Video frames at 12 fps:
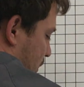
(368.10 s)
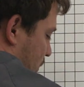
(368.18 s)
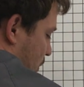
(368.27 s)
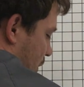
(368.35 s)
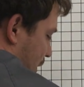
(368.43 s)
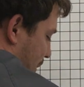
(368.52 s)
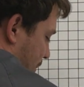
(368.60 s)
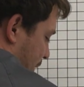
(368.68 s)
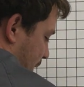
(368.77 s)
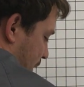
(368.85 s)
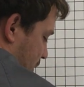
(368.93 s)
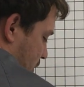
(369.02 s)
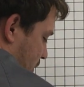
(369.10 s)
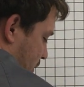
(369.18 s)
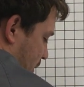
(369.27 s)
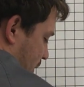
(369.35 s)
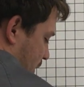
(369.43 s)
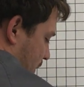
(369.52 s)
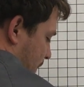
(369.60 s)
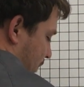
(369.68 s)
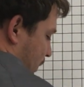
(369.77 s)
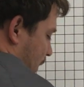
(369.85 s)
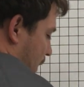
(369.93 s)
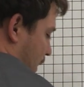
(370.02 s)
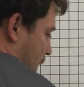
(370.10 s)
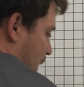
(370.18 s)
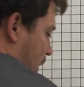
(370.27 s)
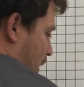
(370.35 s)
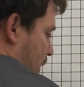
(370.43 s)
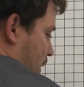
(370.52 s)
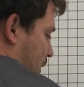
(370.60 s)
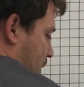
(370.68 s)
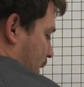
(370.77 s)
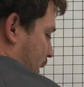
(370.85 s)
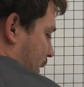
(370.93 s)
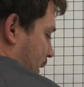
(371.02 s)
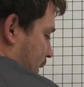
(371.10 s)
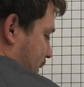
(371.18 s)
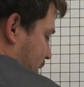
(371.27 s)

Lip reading: coordinate plane I should say, okay, it's